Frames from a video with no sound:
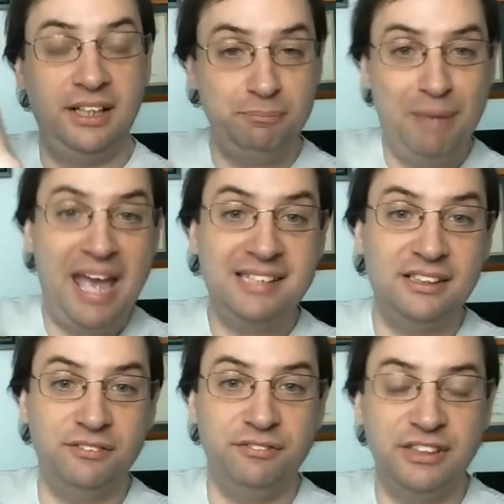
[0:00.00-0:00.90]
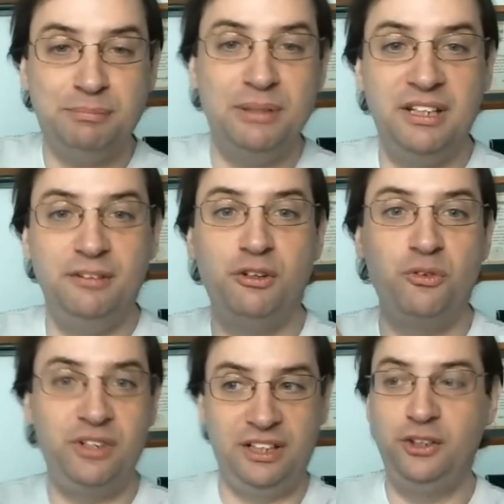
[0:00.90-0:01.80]
Massive. It's been,
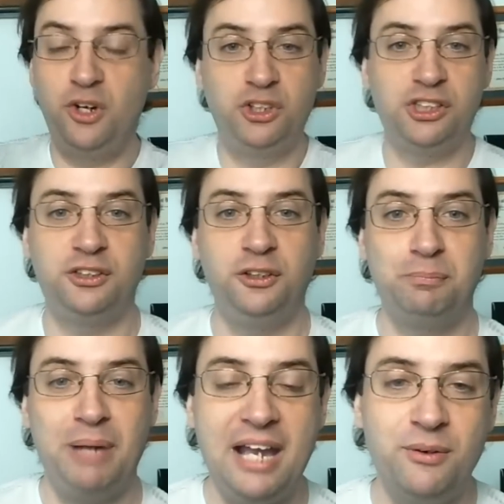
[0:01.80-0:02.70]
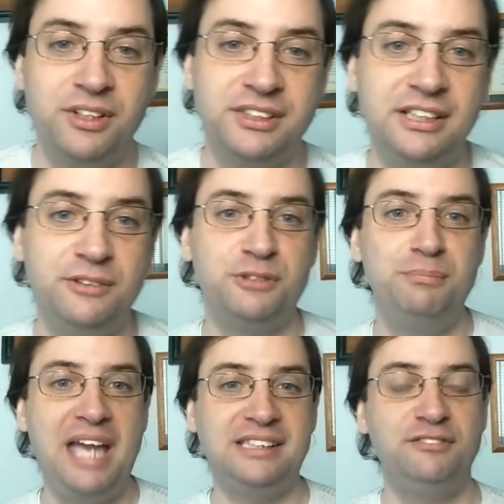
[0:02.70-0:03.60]
you just look backwards and it was
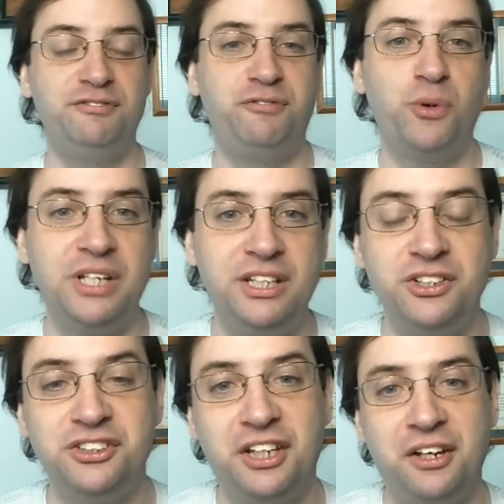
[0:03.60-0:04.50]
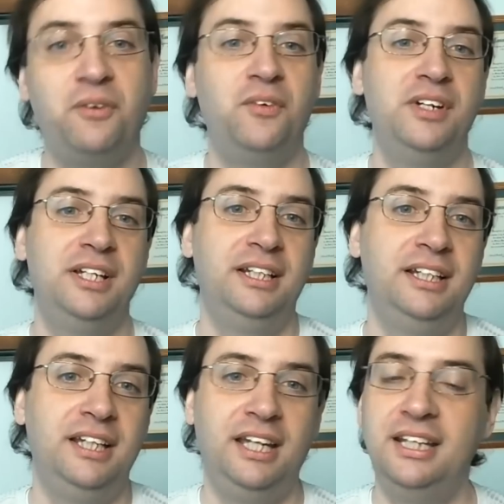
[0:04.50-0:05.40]
massive 40 years ago.
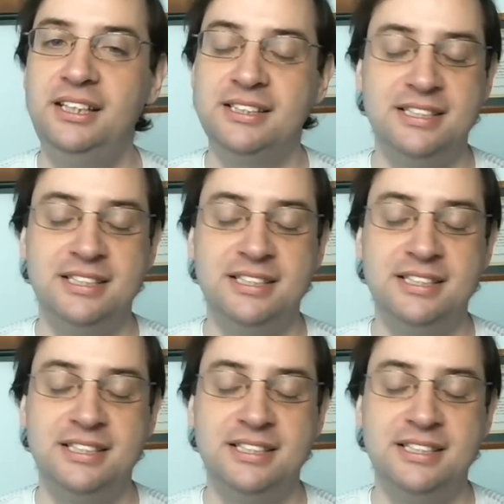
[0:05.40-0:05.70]
And